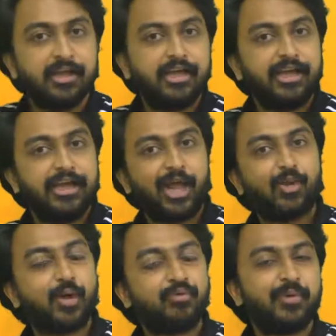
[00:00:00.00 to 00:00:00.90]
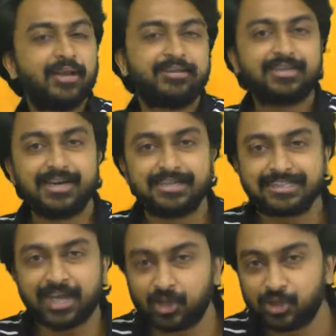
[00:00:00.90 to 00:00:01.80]
Hello everyone, this is
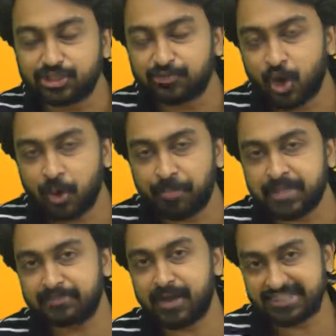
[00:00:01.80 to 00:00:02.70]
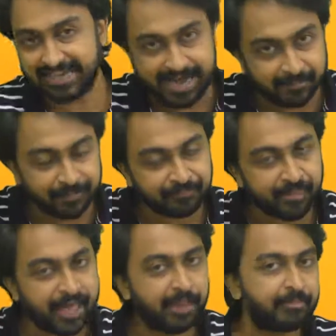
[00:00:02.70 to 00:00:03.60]
Ankush from Benchmarks Academy
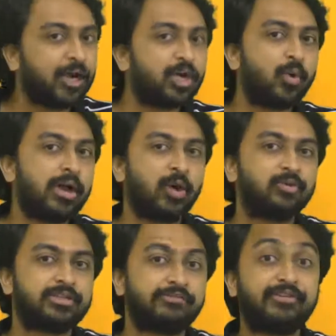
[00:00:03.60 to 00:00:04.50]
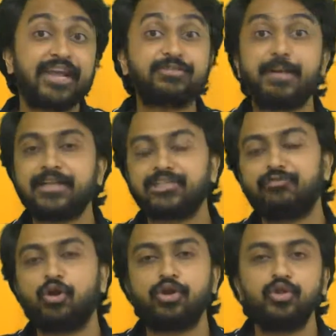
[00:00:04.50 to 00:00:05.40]
and I'm here to announce a fresh batch
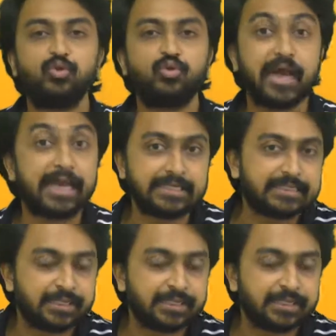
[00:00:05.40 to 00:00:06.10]
for you guys.